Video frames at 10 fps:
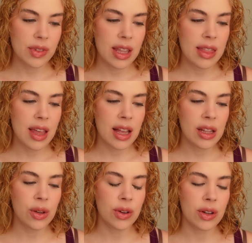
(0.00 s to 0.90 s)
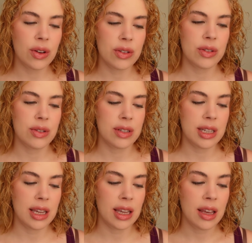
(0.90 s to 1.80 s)
And then you can also
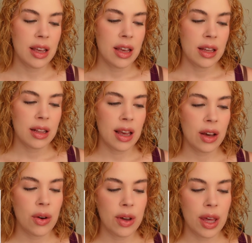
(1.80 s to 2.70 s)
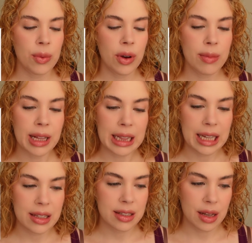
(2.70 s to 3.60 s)
see like, okay, where are my
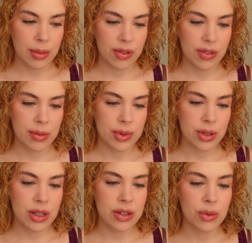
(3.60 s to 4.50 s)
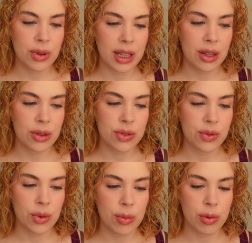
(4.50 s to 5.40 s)
leads coming from? So these are really
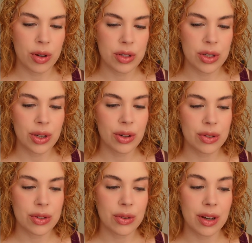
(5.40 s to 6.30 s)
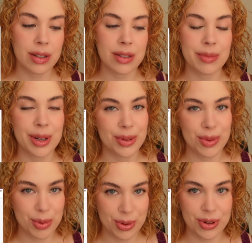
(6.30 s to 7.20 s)
useful reports. You can also customize
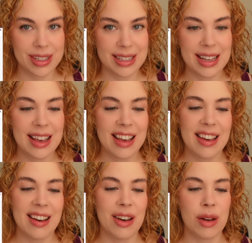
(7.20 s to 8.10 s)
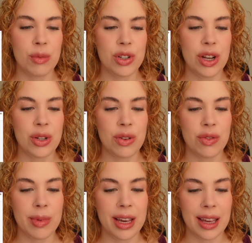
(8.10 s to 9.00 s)
reports, which I do for
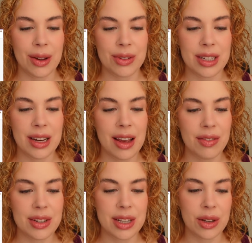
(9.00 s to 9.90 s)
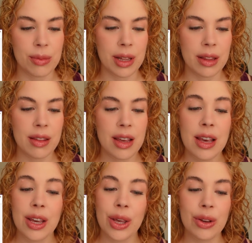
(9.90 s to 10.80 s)
my accountant every single month.
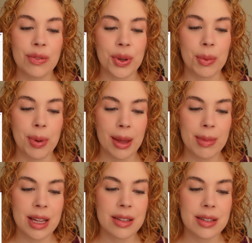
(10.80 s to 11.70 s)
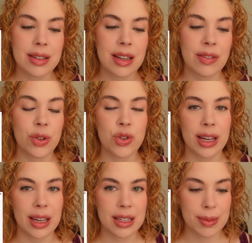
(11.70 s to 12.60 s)
You can view your payments. If you
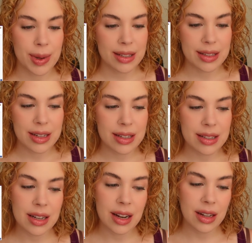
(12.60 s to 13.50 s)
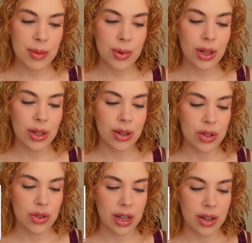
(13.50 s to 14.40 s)
track expenses in Honeybook, you can
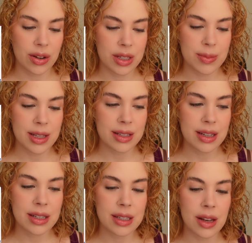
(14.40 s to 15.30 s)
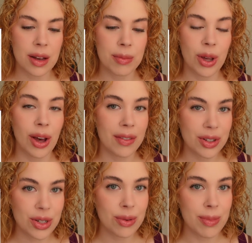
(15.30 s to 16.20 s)
track your expenses. You have to
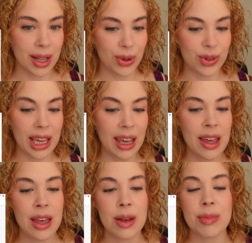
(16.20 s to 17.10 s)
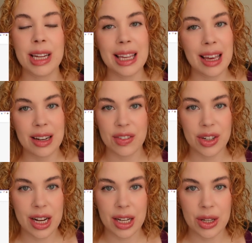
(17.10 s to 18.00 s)
do it manually. But again, if
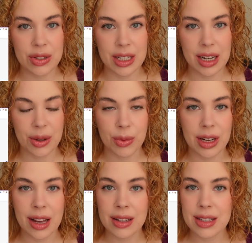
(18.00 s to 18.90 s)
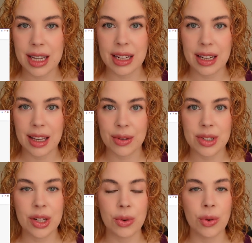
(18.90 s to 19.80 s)
you're not using anyone else like an
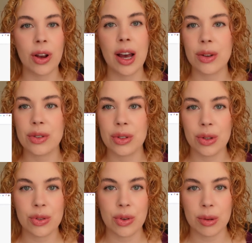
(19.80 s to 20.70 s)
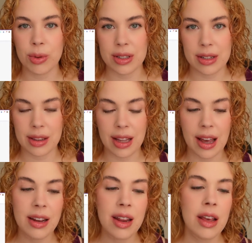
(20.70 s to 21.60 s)
accountant, or I also use QuickBooks
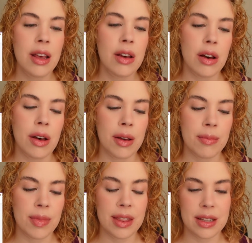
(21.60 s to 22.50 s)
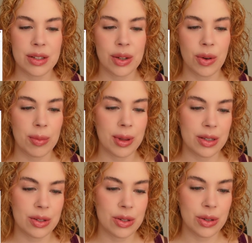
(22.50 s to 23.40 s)
Online, then this is a great
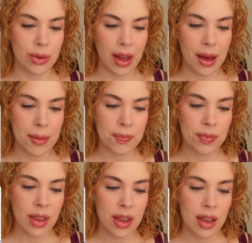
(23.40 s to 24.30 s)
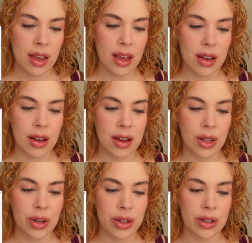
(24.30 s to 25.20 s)
place to do that.
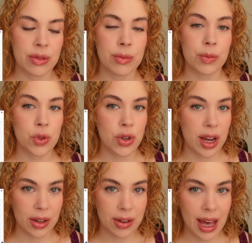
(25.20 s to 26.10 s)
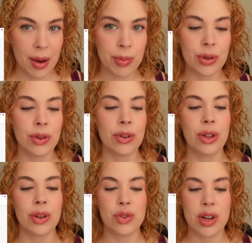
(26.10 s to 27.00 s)
You can track your capital.
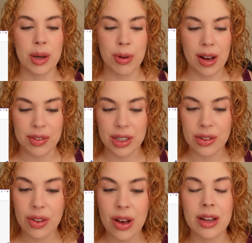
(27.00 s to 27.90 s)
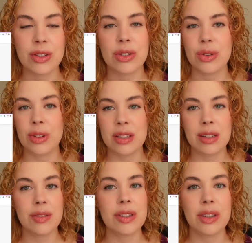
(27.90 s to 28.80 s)
You can track profit and loss. So this
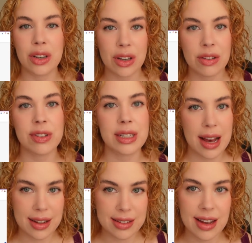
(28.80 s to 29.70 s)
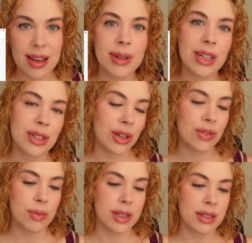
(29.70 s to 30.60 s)
stuff is good for tax time, and it's good
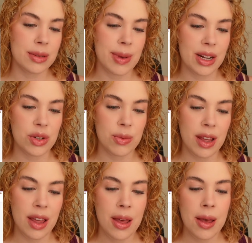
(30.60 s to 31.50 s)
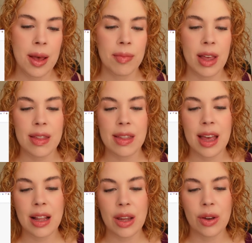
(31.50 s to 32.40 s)
for business management. And
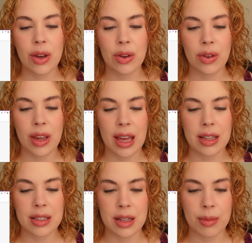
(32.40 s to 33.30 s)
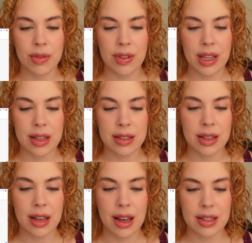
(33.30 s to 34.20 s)
then you can create some of these
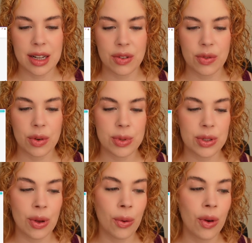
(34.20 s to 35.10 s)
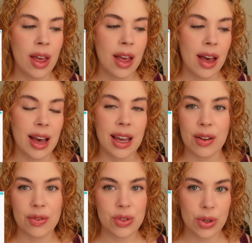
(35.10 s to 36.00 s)
contact forms. So I
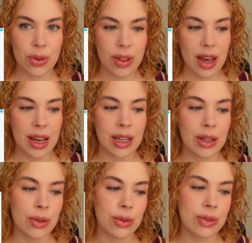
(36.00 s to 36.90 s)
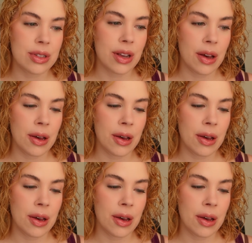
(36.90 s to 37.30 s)
have two that I use.